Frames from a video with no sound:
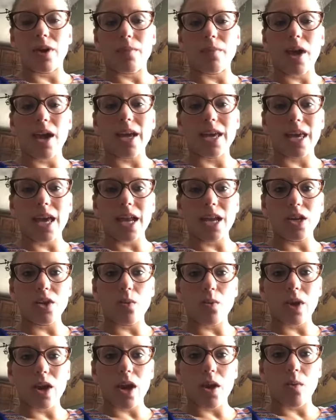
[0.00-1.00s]
I'm not getting to
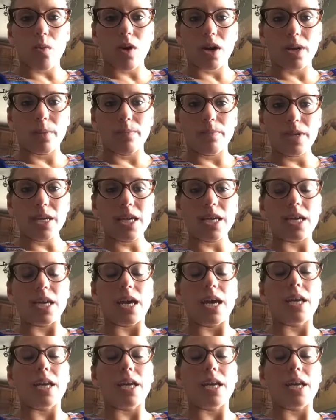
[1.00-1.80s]
where I want to be.